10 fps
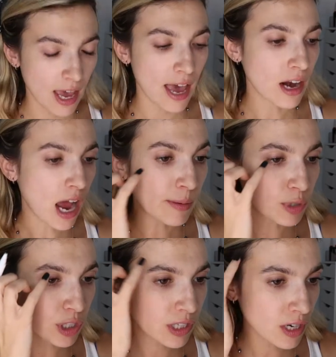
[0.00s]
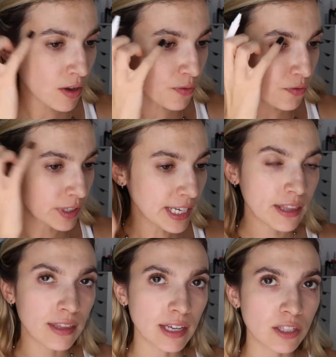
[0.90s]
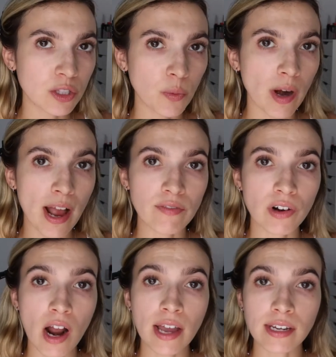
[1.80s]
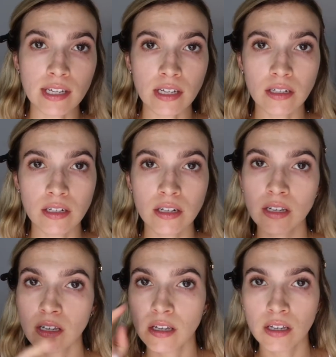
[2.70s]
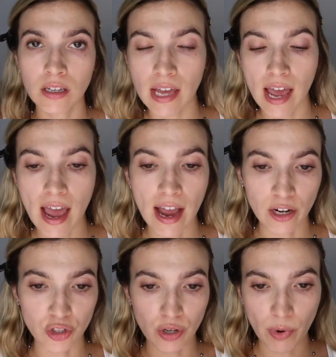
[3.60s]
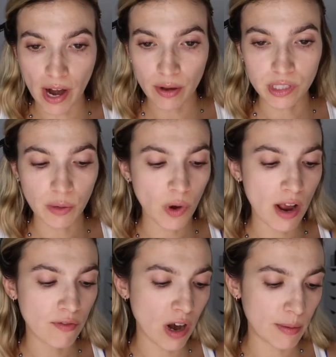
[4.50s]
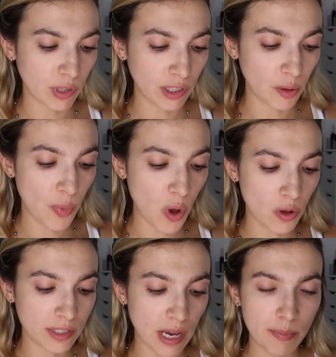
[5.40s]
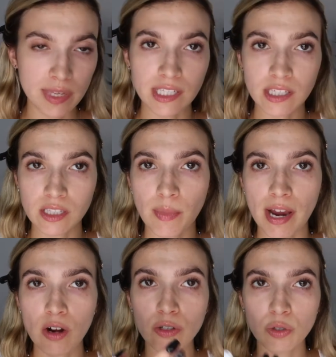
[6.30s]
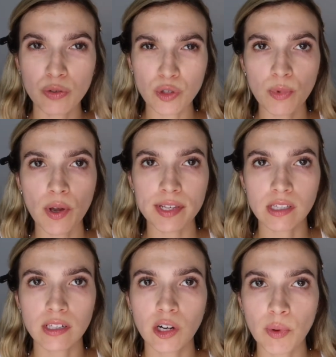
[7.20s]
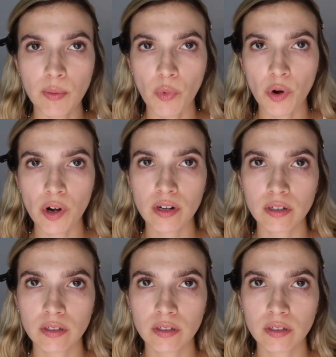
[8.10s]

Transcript: And I'm just gonna flick this wherever I need extra brows. Like wherever I'm a little bald, I'm missing some hair. So I'll zoom you guys in a little bit more.